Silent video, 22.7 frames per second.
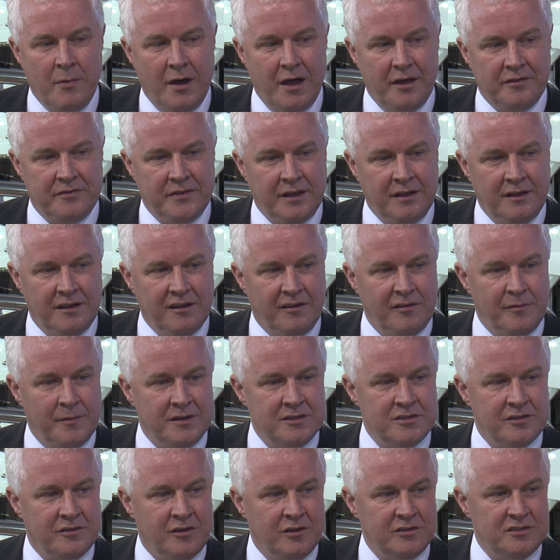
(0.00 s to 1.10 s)
but I think
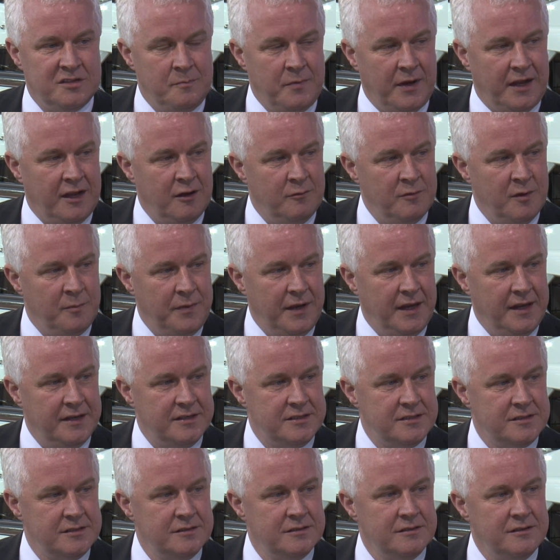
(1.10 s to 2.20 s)
governments have got to pick up the
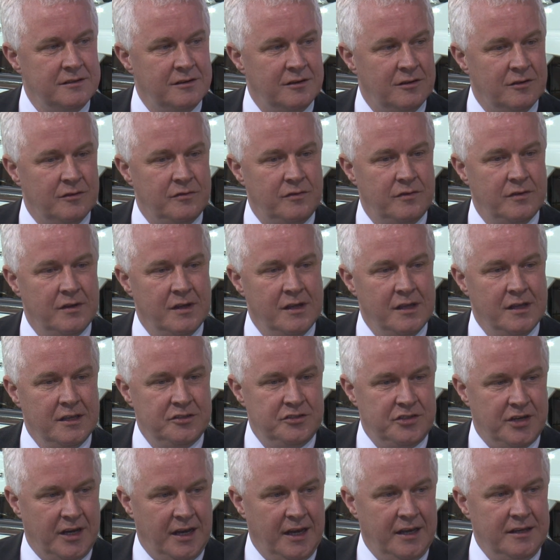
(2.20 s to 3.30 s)
pace of
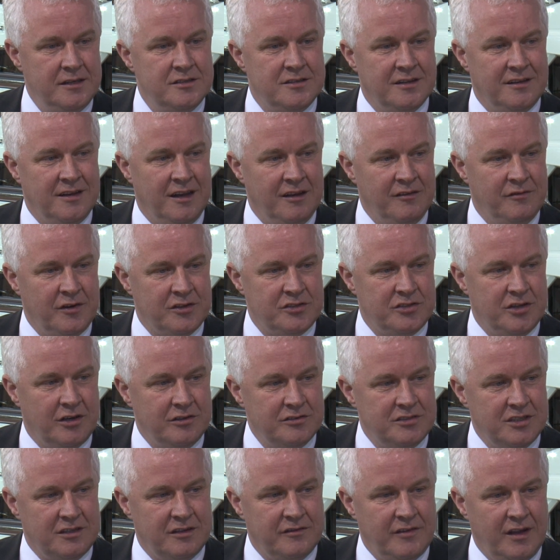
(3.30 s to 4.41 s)
change and
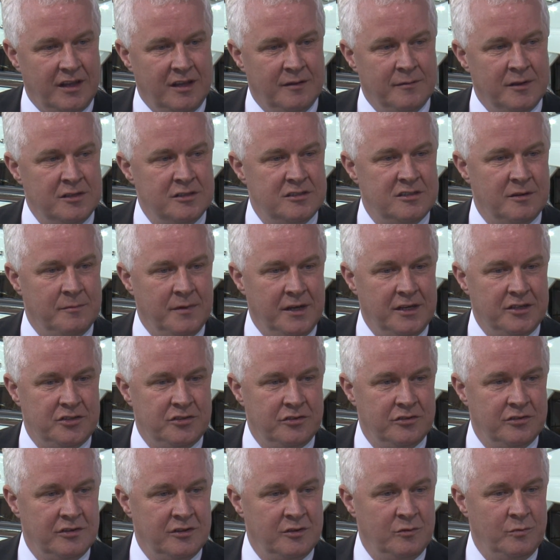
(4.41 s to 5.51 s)
infrastructure development to make
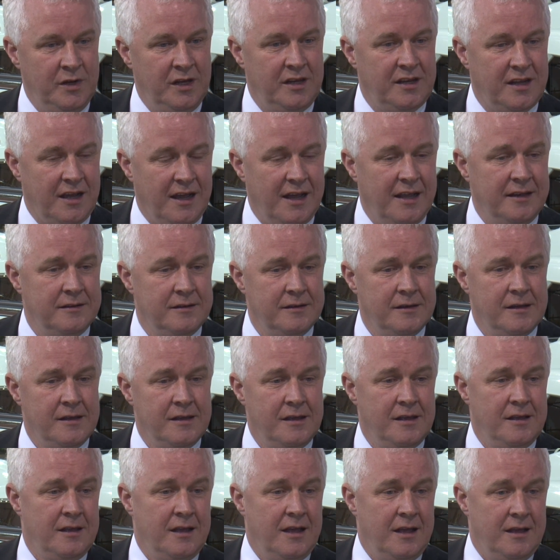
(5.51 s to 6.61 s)
sure that we can,
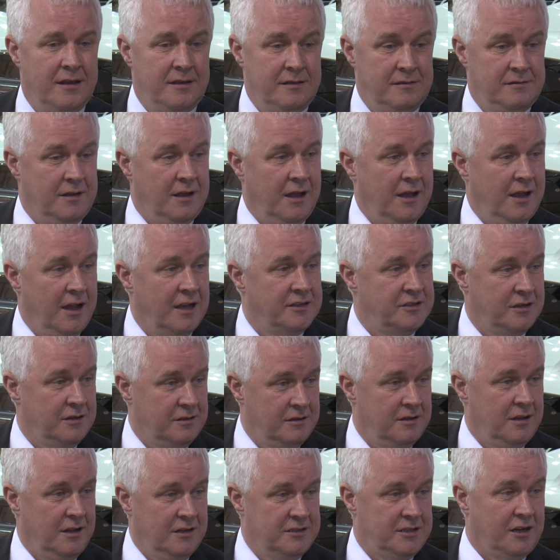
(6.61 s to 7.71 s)
as
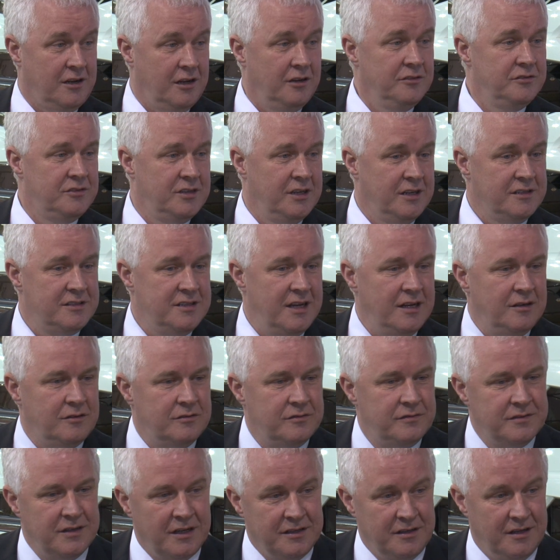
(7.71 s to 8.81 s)
a country
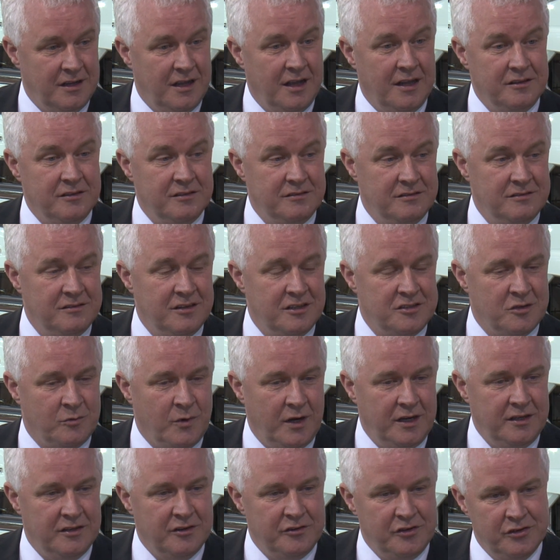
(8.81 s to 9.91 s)
itself, and as a
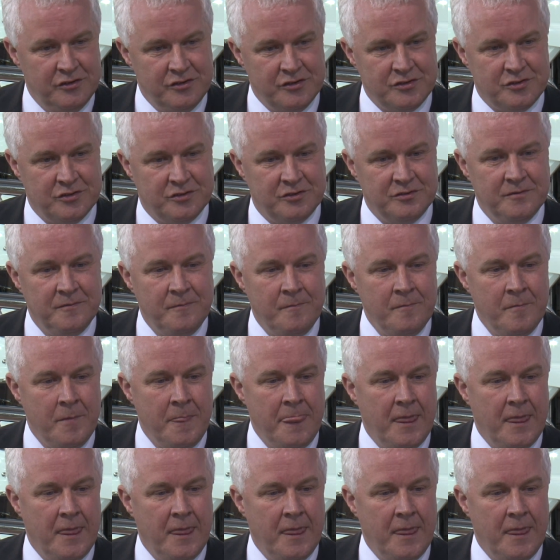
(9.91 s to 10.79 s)
wider Eurozone,